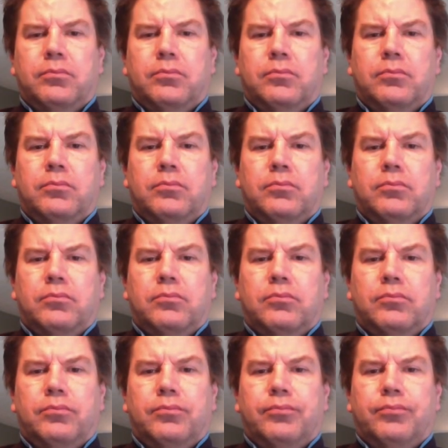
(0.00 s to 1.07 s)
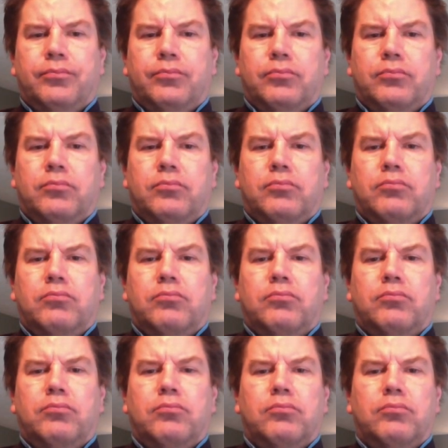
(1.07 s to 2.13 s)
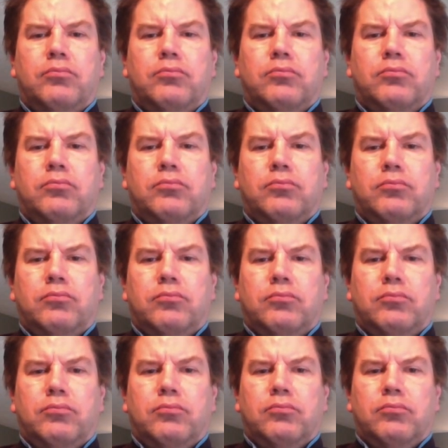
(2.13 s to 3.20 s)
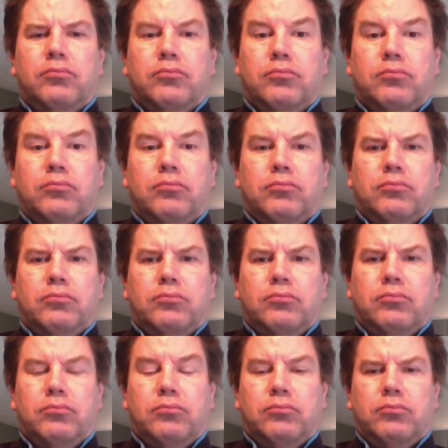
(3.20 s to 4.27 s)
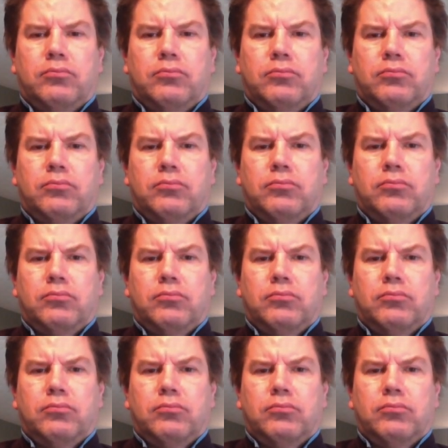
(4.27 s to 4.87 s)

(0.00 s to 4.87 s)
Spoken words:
This person isn't speaking.